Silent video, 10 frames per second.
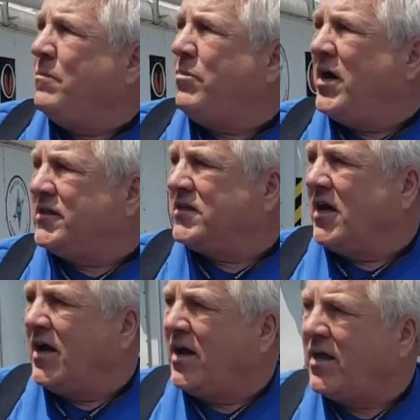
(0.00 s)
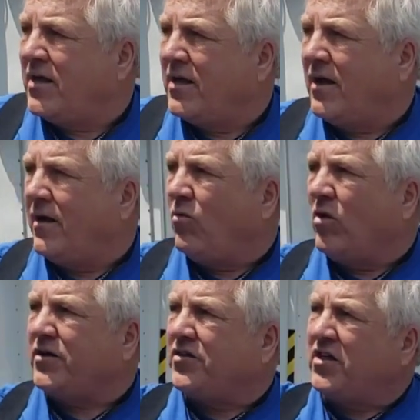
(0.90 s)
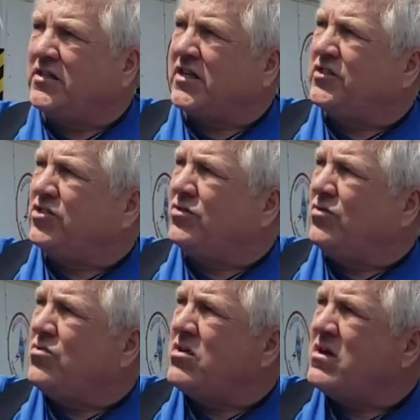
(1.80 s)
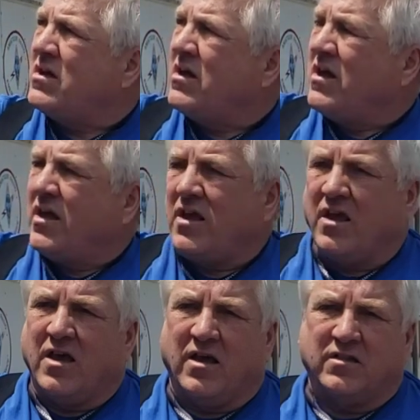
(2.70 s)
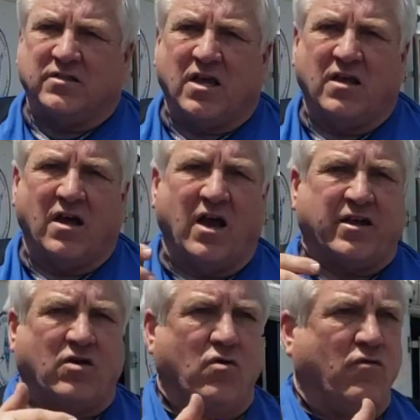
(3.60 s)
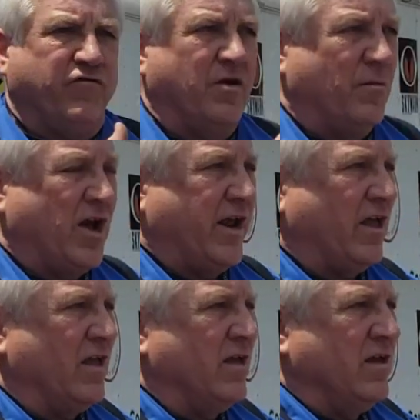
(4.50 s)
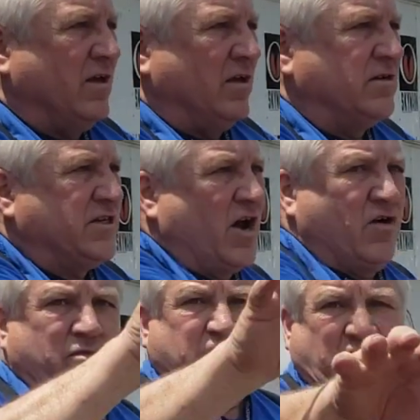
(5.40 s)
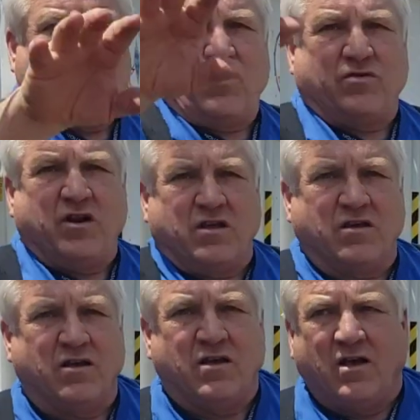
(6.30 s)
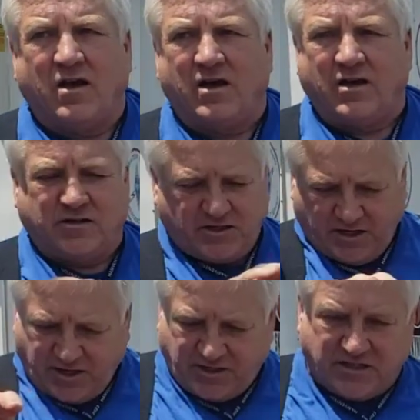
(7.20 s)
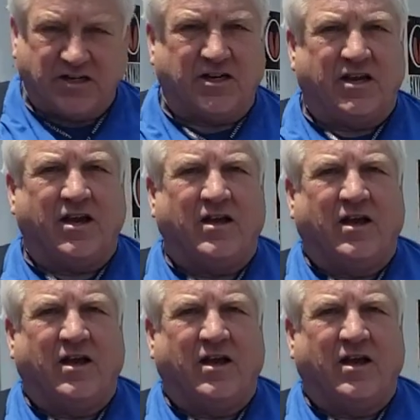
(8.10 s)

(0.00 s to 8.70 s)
But one of the things I do is I go from like town to town, city to city,